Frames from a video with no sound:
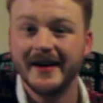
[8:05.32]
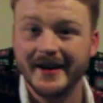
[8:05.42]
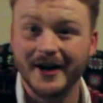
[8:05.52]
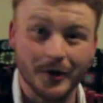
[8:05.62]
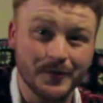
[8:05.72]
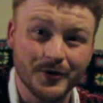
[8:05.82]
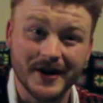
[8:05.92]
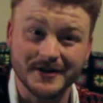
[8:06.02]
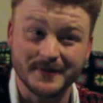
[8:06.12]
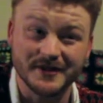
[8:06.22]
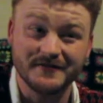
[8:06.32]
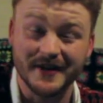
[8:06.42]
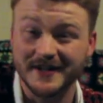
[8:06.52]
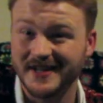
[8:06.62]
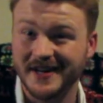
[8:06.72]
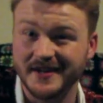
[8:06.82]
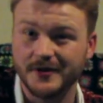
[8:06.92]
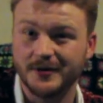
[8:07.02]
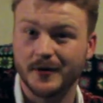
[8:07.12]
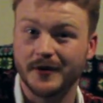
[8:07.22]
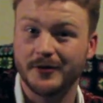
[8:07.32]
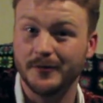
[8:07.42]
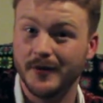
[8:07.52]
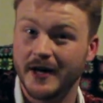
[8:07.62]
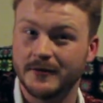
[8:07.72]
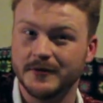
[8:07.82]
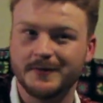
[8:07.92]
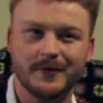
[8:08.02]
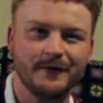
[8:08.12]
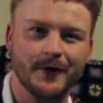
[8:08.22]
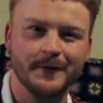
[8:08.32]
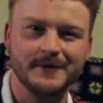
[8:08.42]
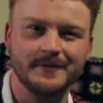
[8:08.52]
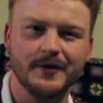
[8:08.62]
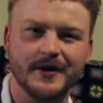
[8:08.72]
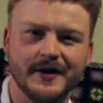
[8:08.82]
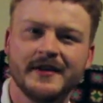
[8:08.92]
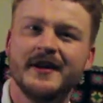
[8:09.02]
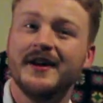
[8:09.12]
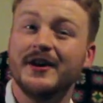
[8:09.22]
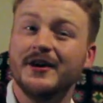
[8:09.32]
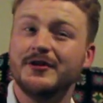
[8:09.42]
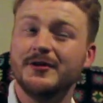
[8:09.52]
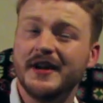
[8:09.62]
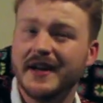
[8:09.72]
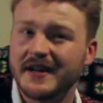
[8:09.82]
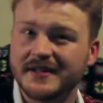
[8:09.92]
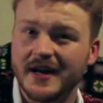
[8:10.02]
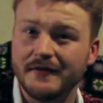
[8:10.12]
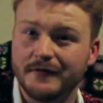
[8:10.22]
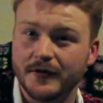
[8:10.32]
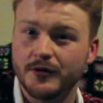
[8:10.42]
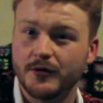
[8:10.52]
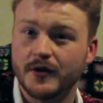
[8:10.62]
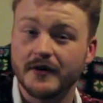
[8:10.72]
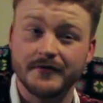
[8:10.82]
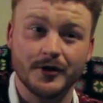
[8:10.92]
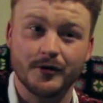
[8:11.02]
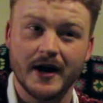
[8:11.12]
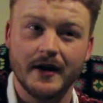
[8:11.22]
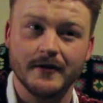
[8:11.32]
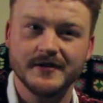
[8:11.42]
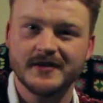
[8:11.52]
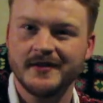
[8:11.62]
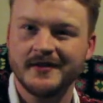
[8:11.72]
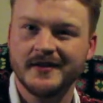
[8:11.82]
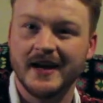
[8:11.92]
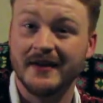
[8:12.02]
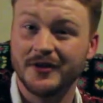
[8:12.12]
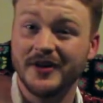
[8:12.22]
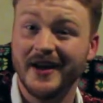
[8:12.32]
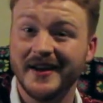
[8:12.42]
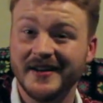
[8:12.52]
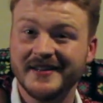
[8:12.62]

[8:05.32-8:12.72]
I hope you had as much fun as I did touring through Blackwood's performance building. Tune in next time for a tour of the grounds. Have a good day.